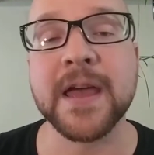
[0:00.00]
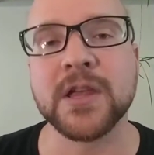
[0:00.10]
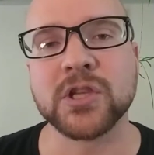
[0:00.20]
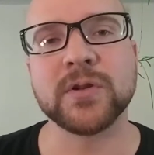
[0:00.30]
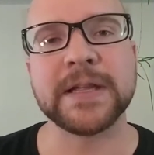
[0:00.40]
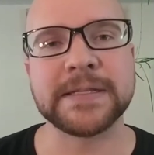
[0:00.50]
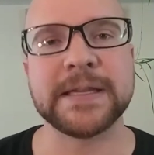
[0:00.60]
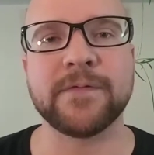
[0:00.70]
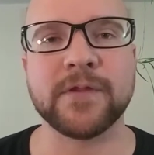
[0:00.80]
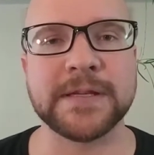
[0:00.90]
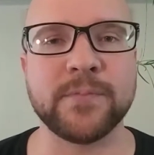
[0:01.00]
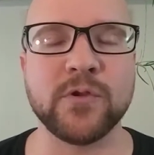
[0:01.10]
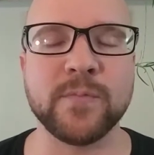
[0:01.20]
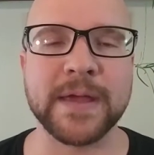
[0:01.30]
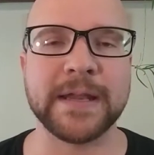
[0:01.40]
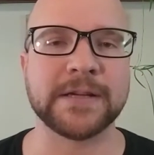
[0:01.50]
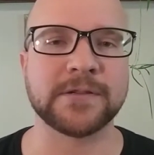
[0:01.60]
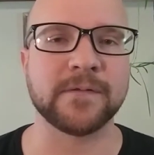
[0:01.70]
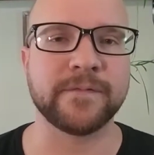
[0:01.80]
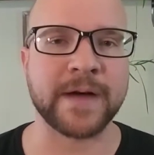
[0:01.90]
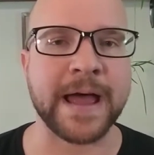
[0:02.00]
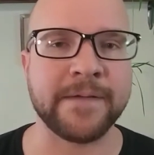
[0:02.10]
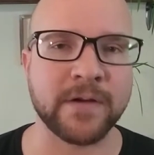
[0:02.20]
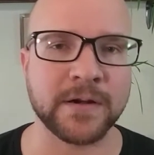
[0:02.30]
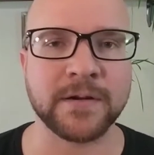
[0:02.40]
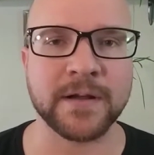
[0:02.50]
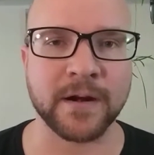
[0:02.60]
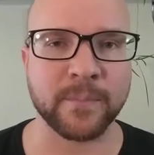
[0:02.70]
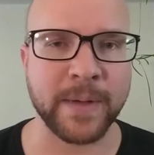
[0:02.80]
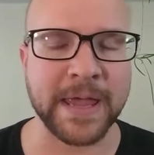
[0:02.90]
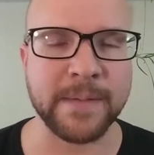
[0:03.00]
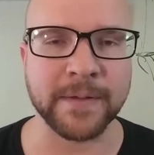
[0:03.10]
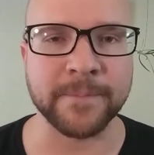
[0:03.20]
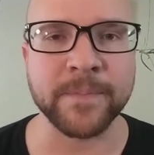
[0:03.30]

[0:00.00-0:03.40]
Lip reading: So let's say, for example, you make an extra $500 payment.